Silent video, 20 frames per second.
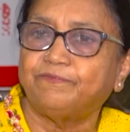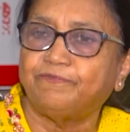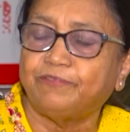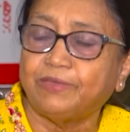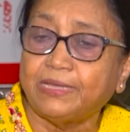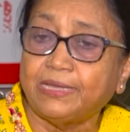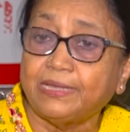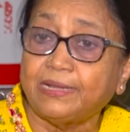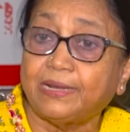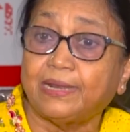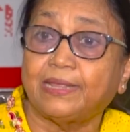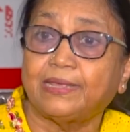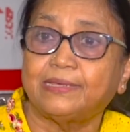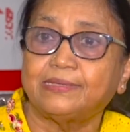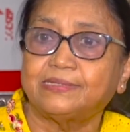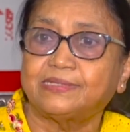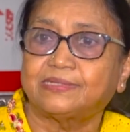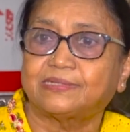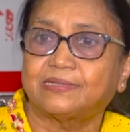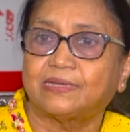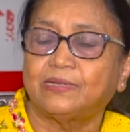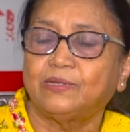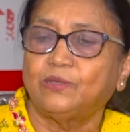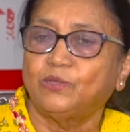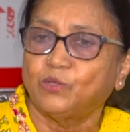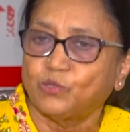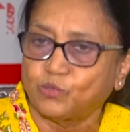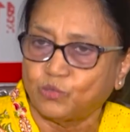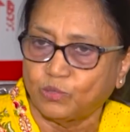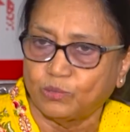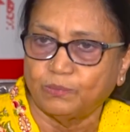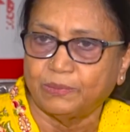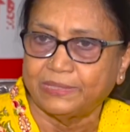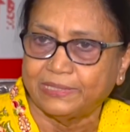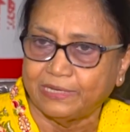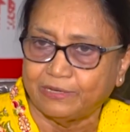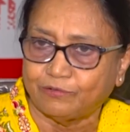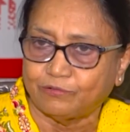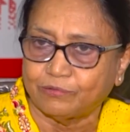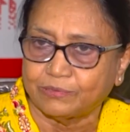we raised so
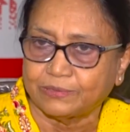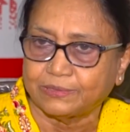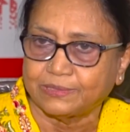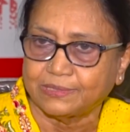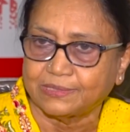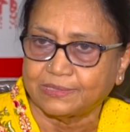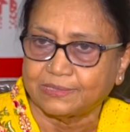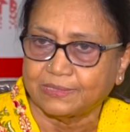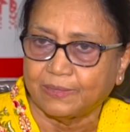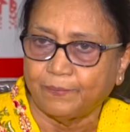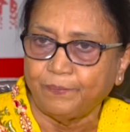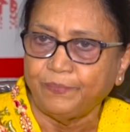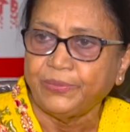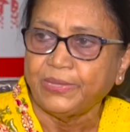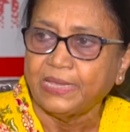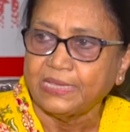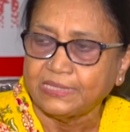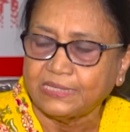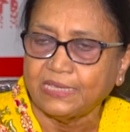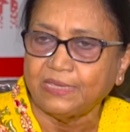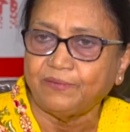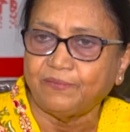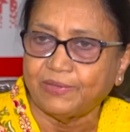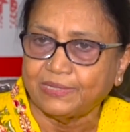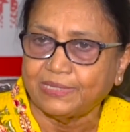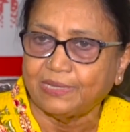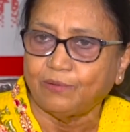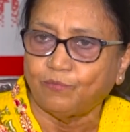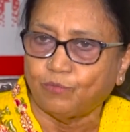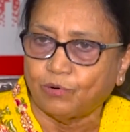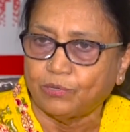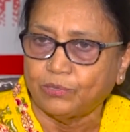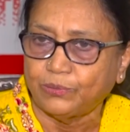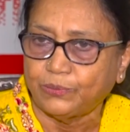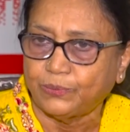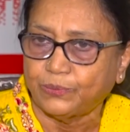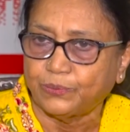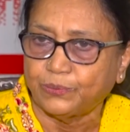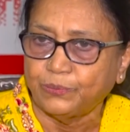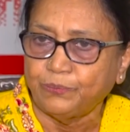many questions. See, when I
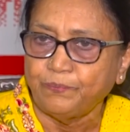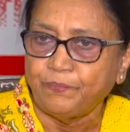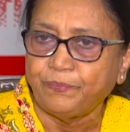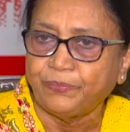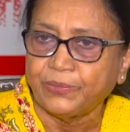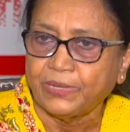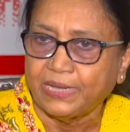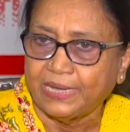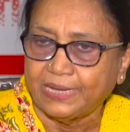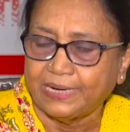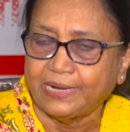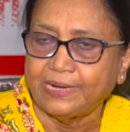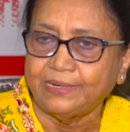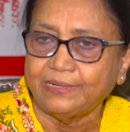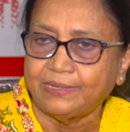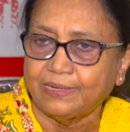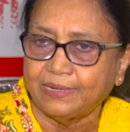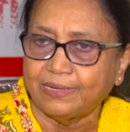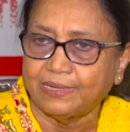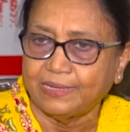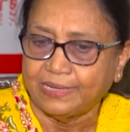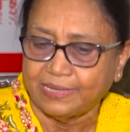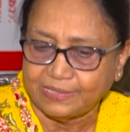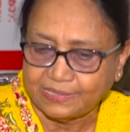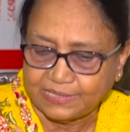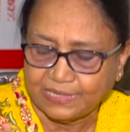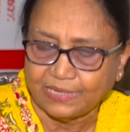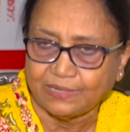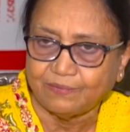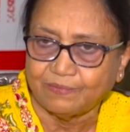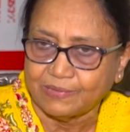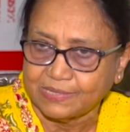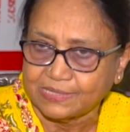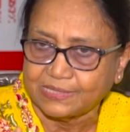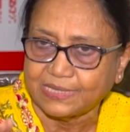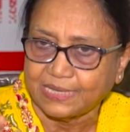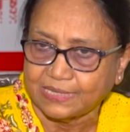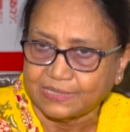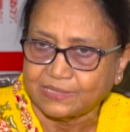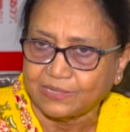want to write a
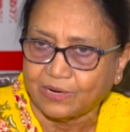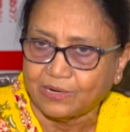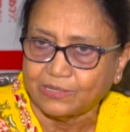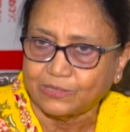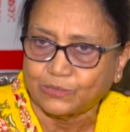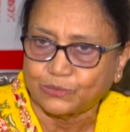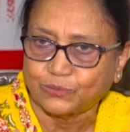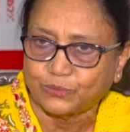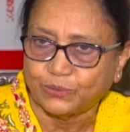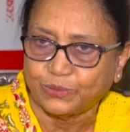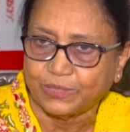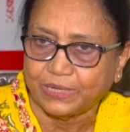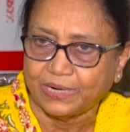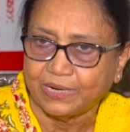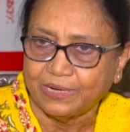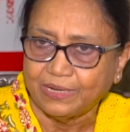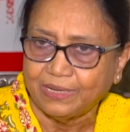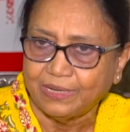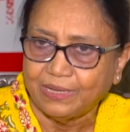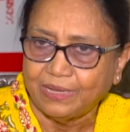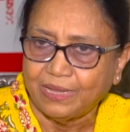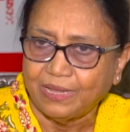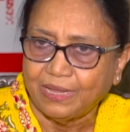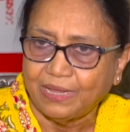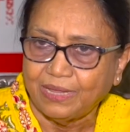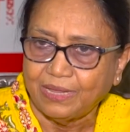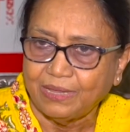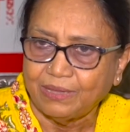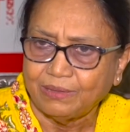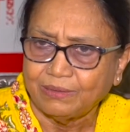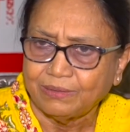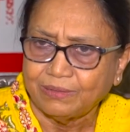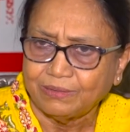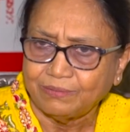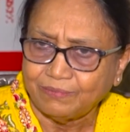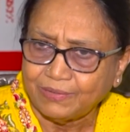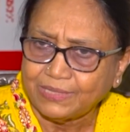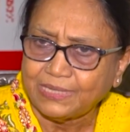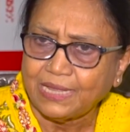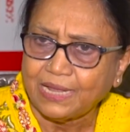sequence, a short story,
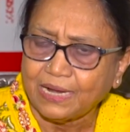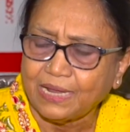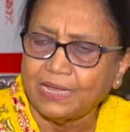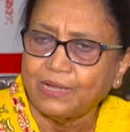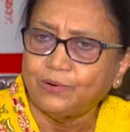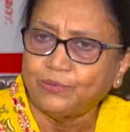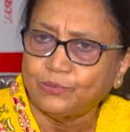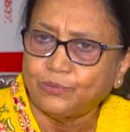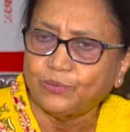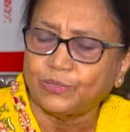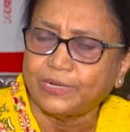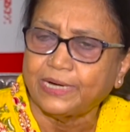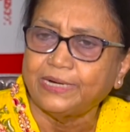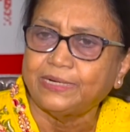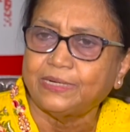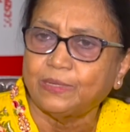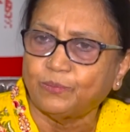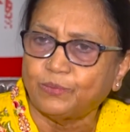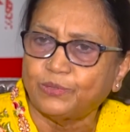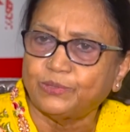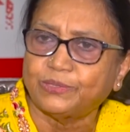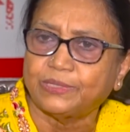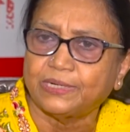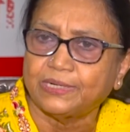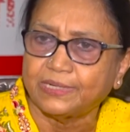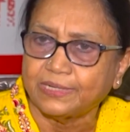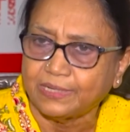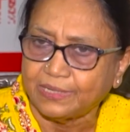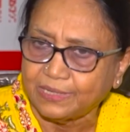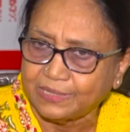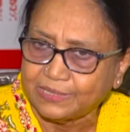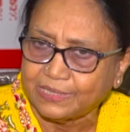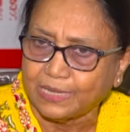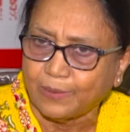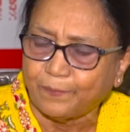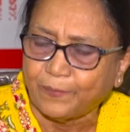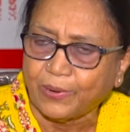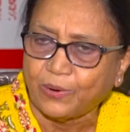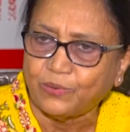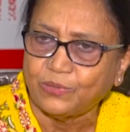whether I have to write about a
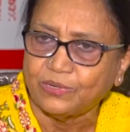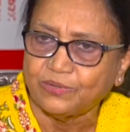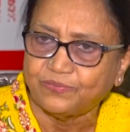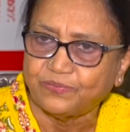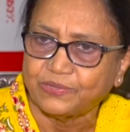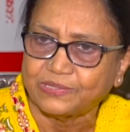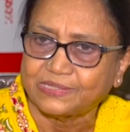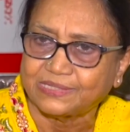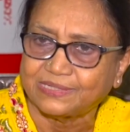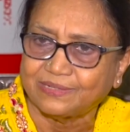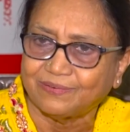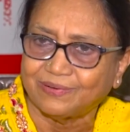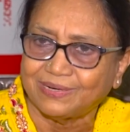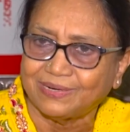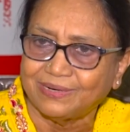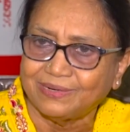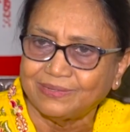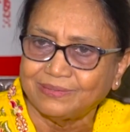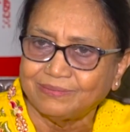Deepavali festival,